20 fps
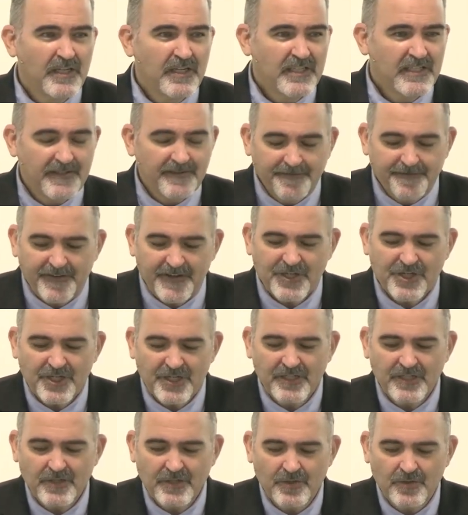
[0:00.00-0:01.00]

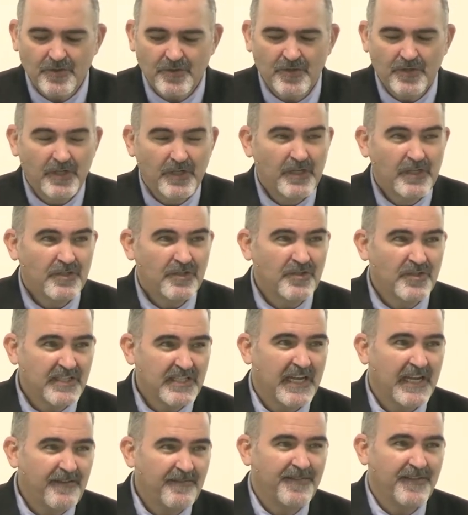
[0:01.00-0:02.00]
sufficient to
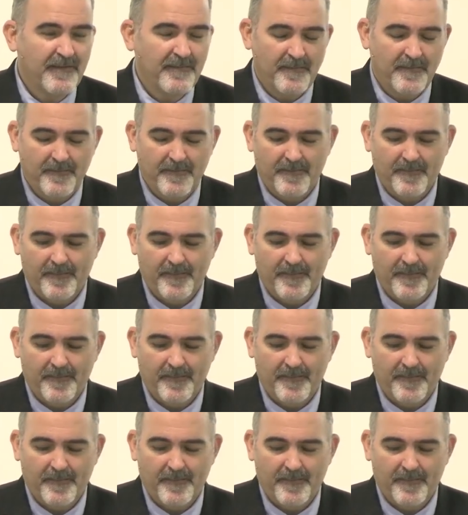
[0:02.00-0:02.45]
save them.